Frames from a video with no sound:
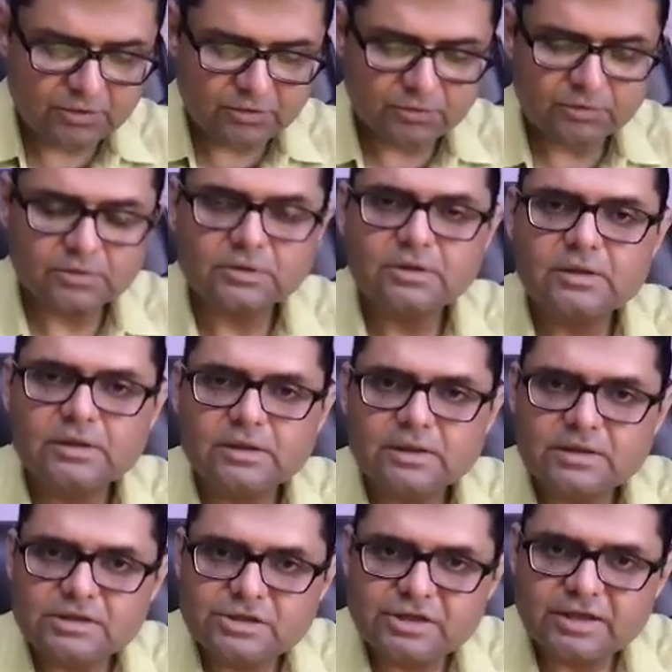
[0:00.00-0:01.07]
to
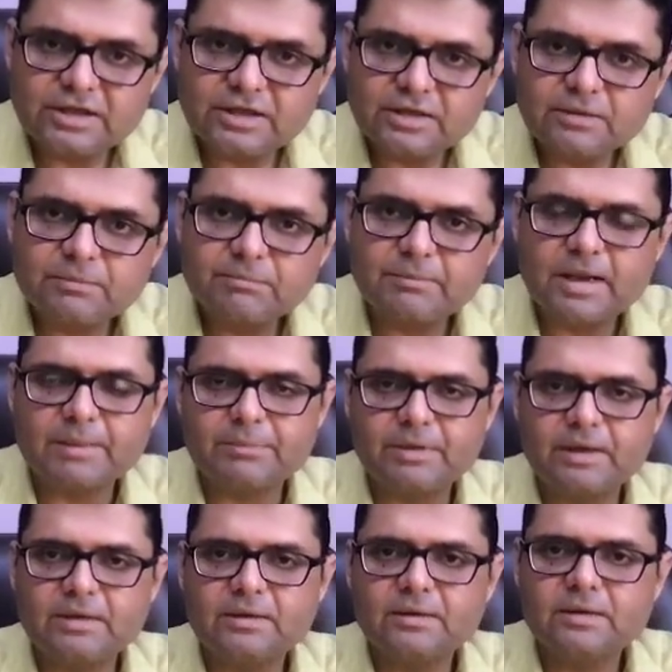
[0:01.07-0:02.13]
gene
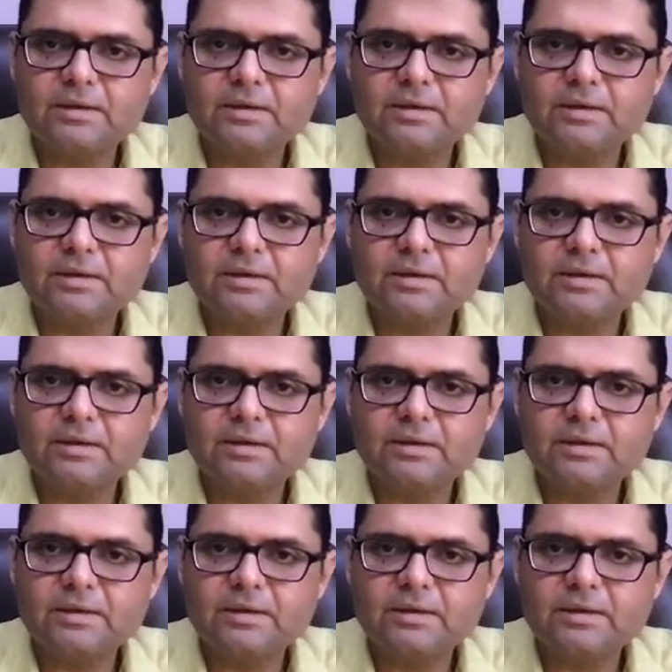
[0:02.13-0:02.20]
mapping.